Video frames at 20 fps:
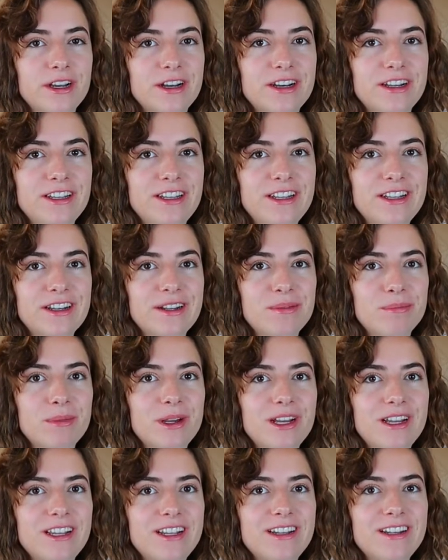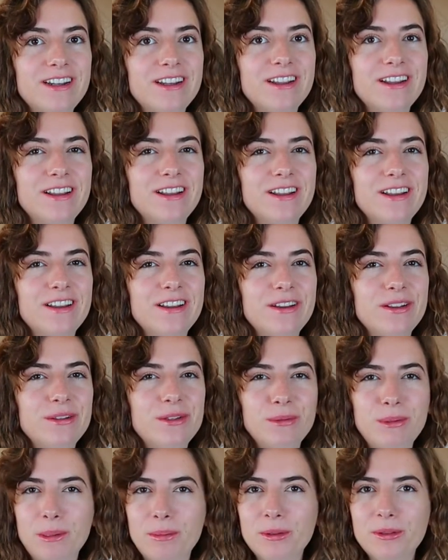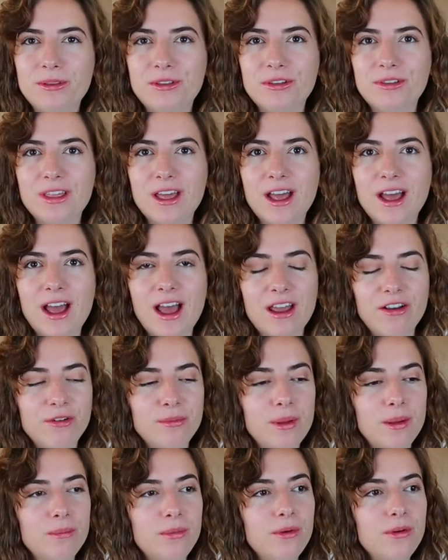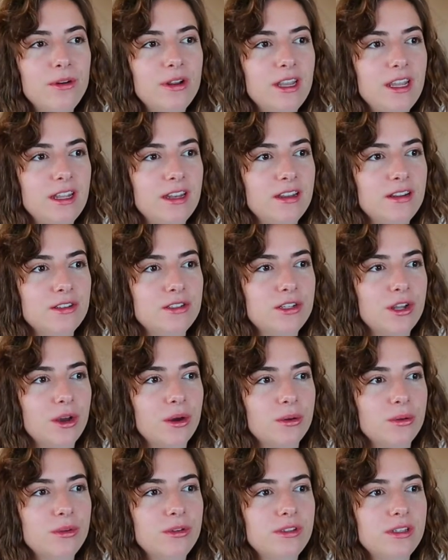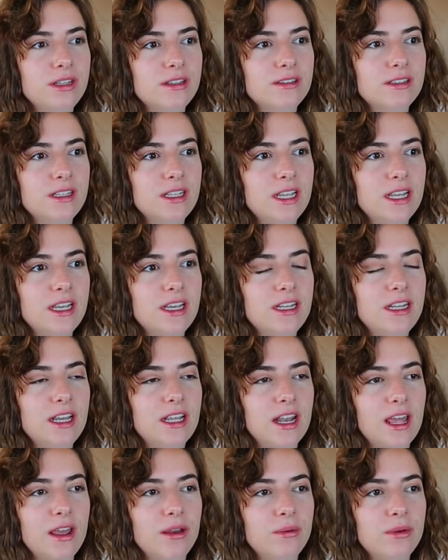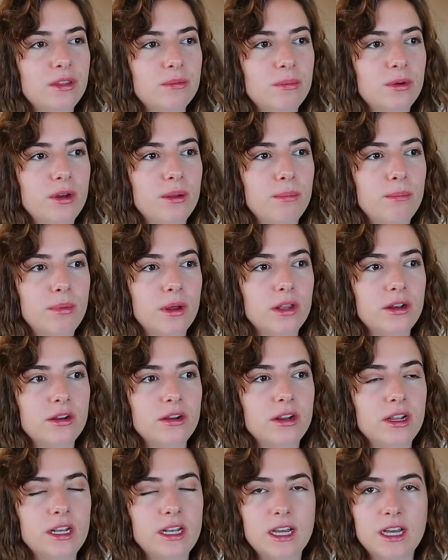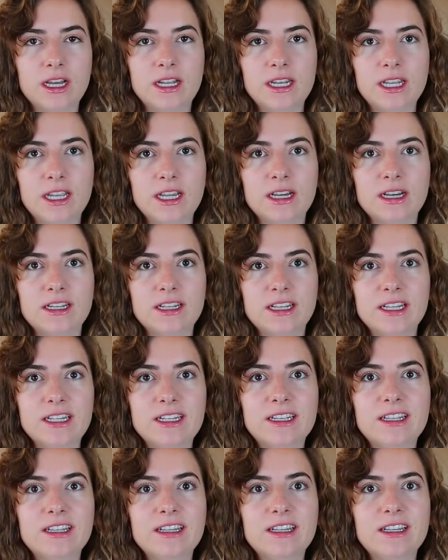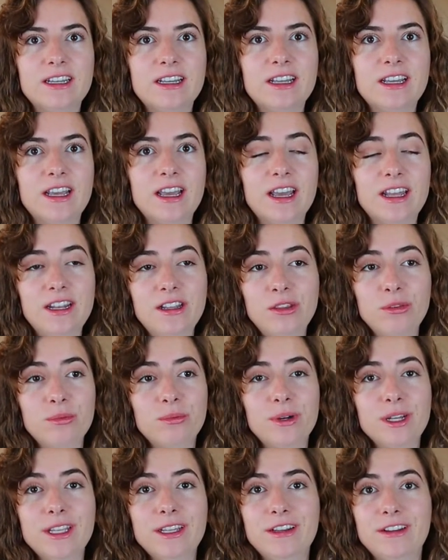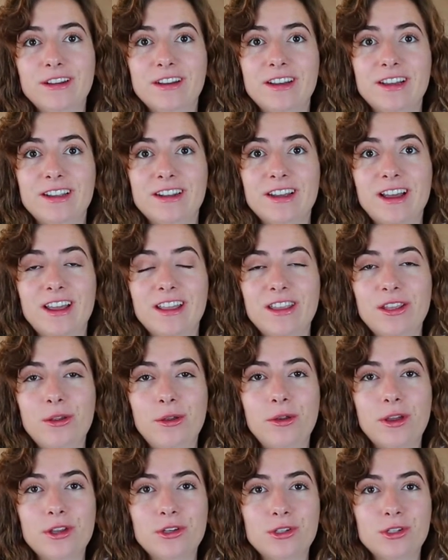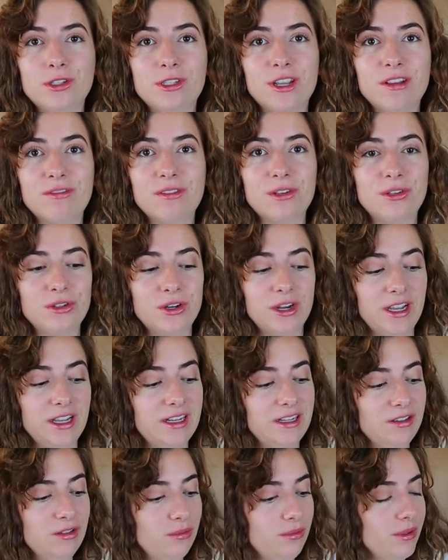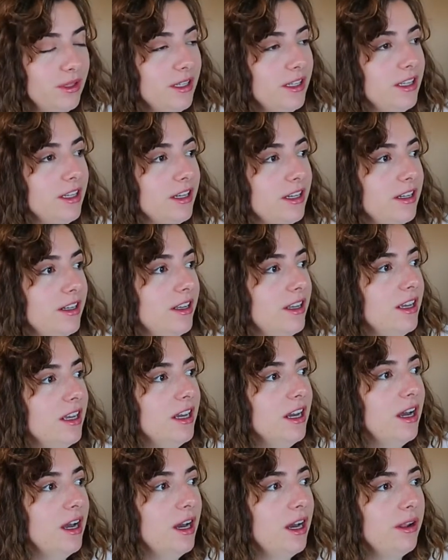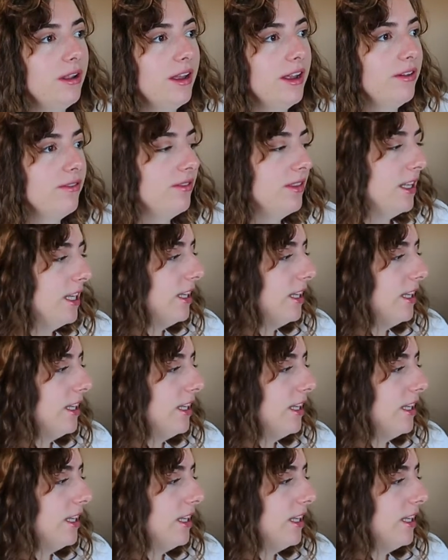honey on mine do people do that? I remember eating toast as a kid and I always put butter and honey on it. And it's really good. I think you guys should definitely try it. It's really good. But I'll have